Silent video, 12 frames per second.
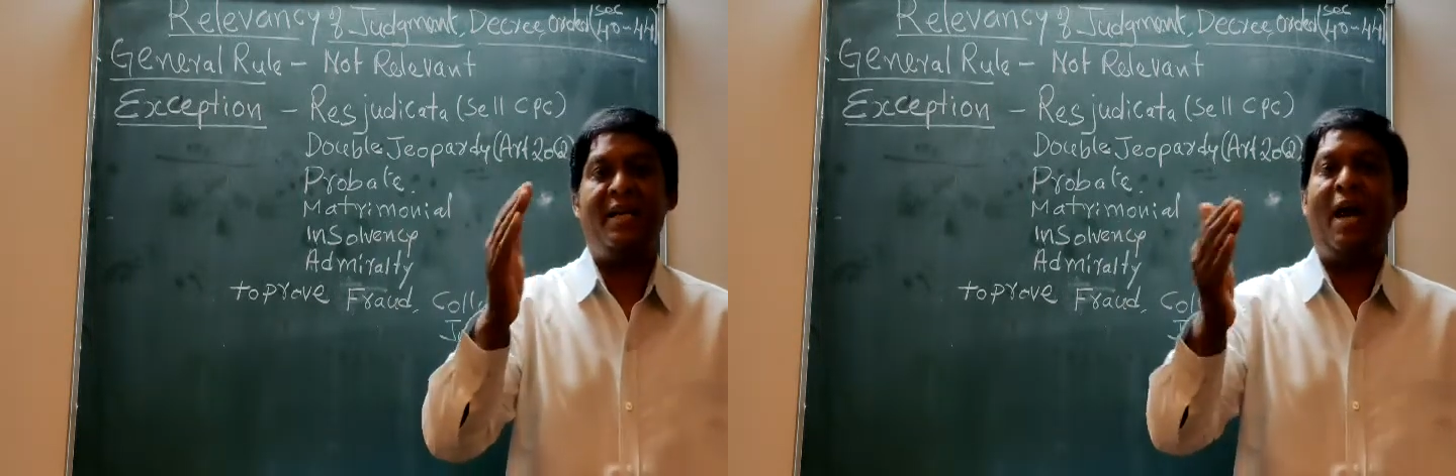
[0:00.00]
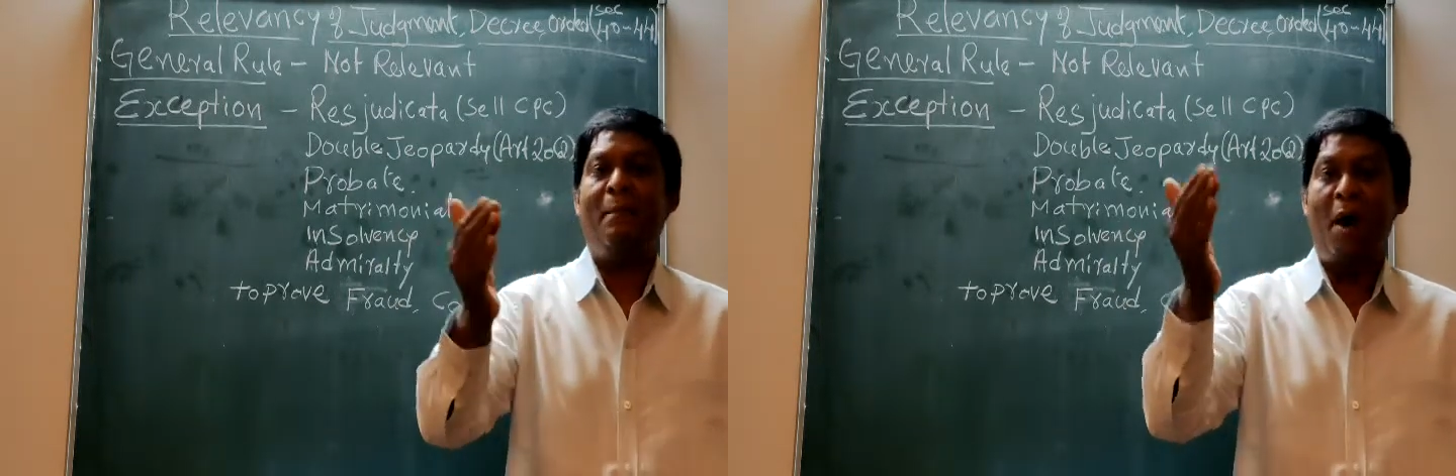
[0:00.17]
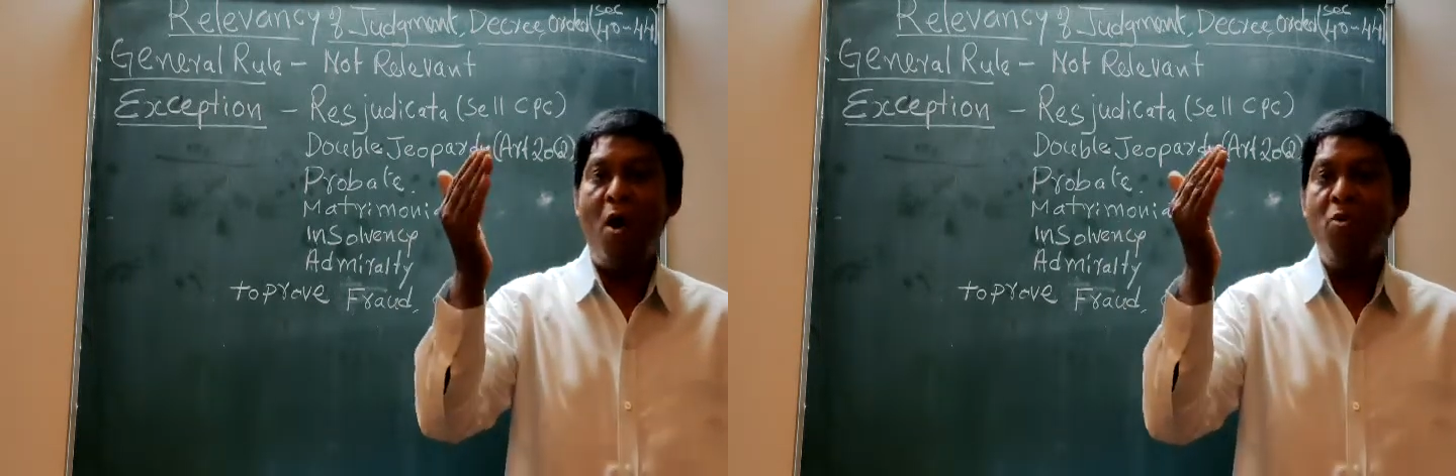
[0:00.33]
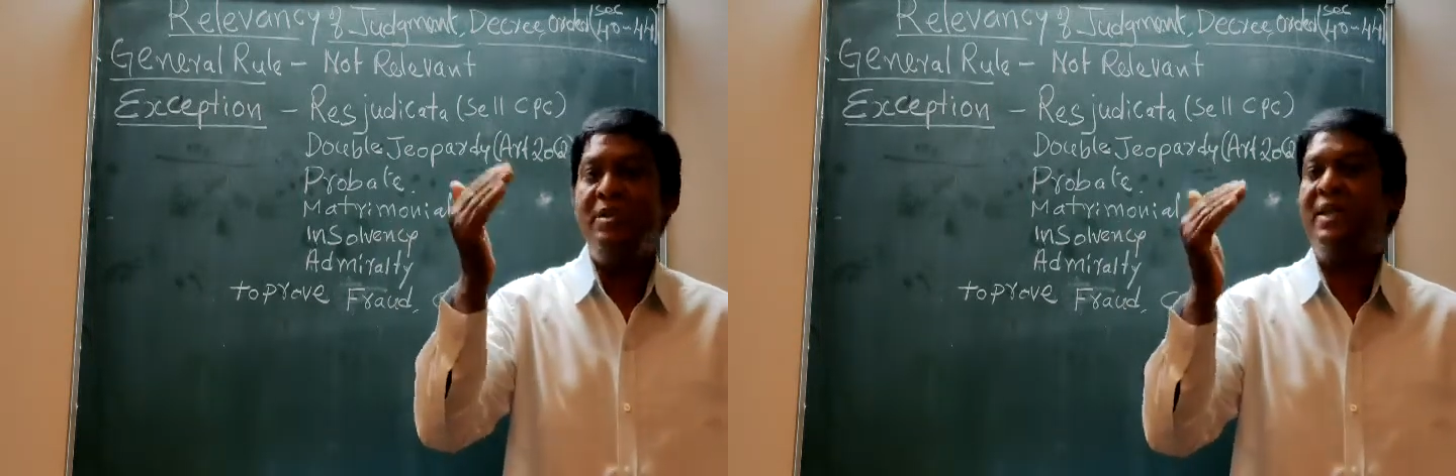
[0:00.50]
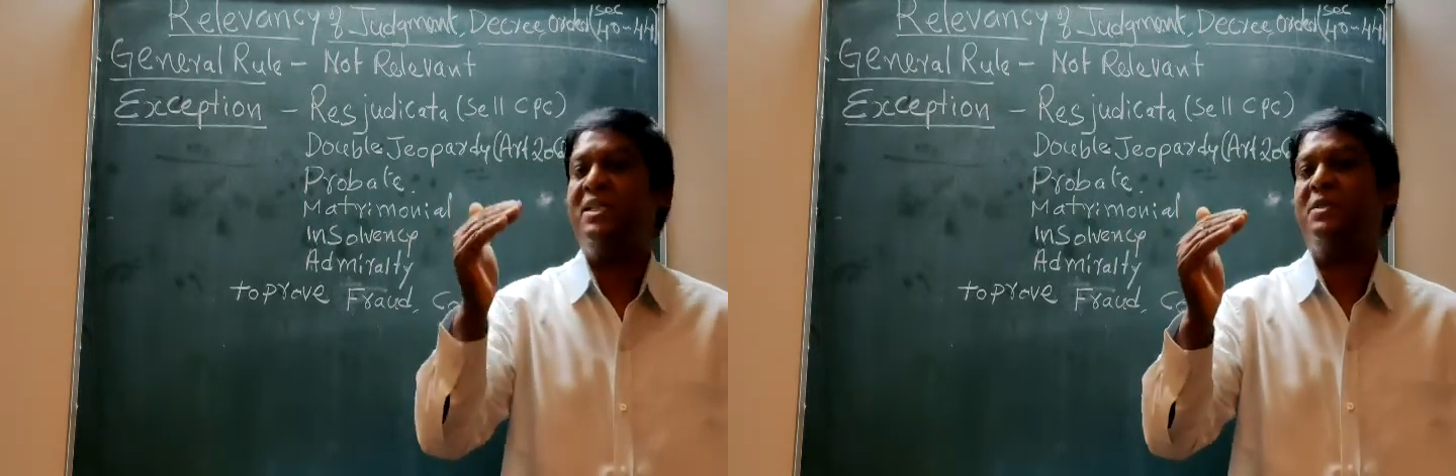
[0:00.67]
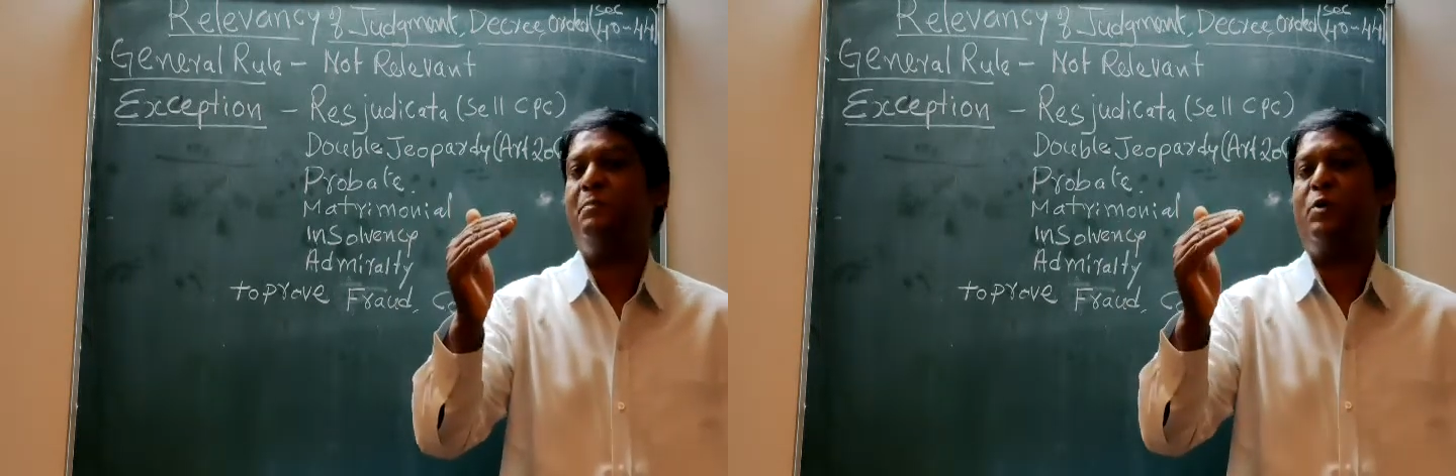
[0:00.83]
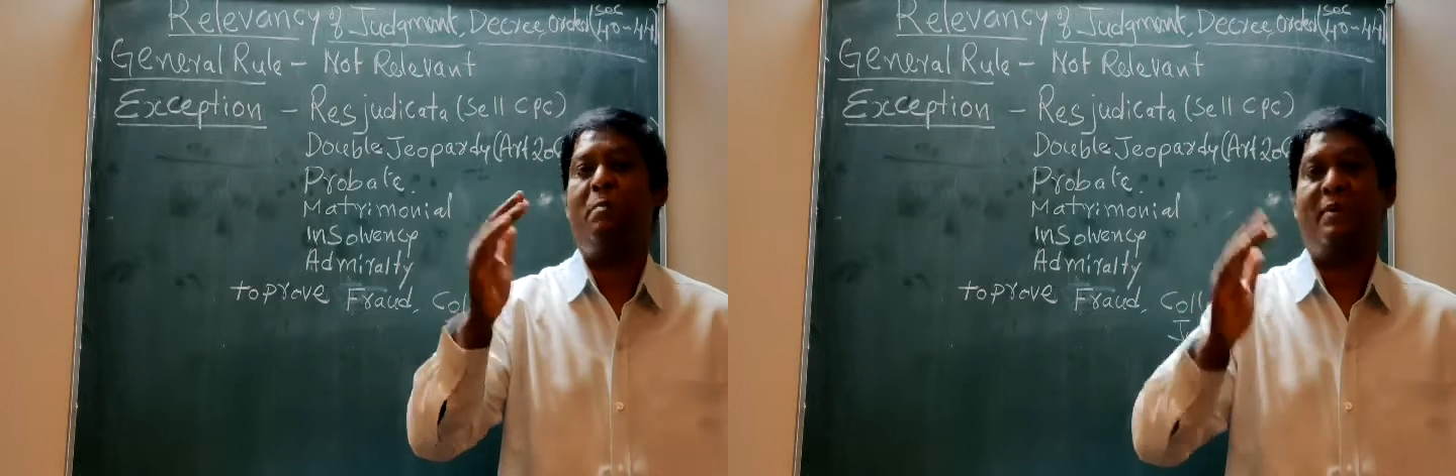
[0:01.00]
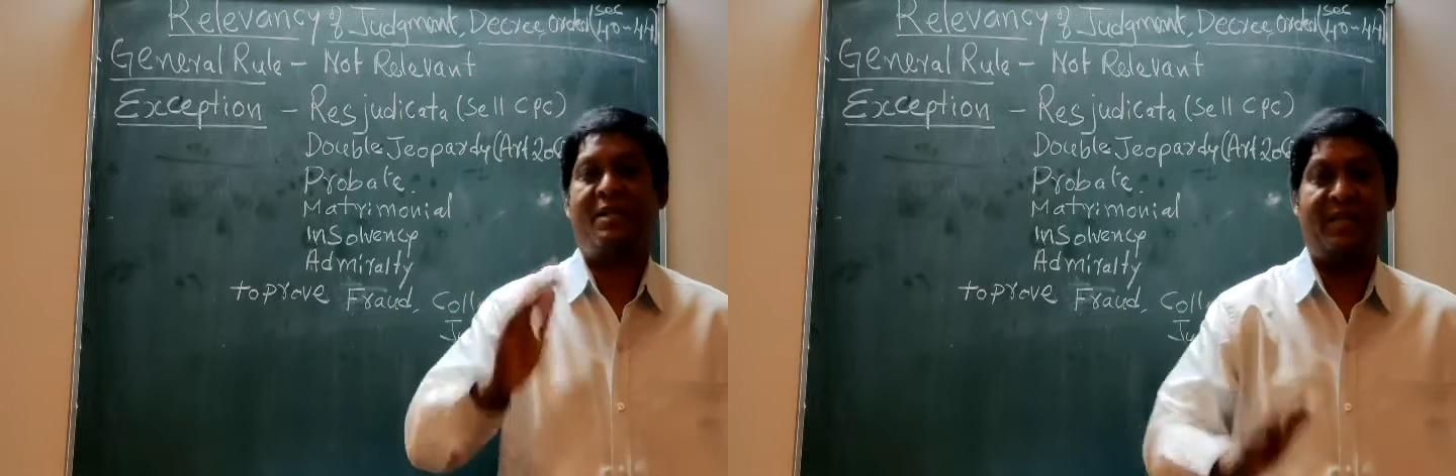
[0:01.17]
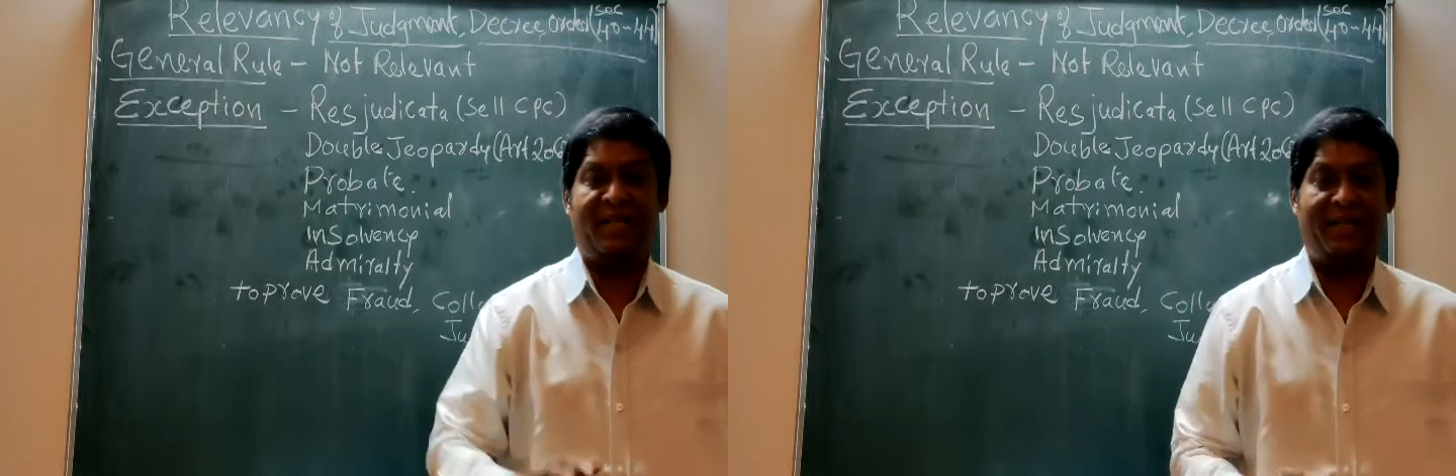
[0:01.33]
about his
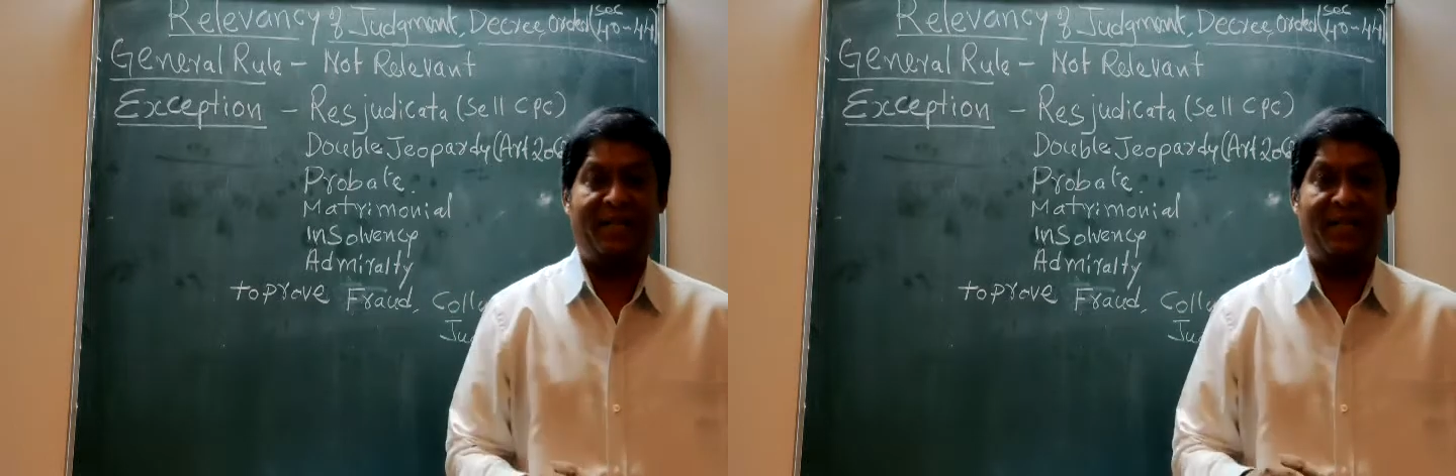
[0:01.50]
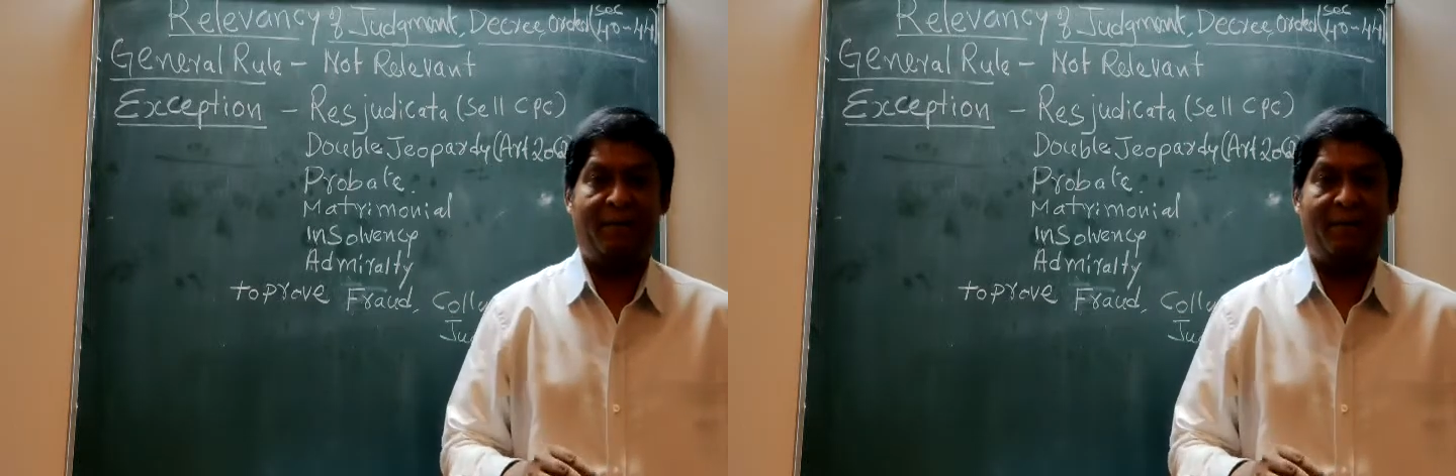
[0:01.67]
property,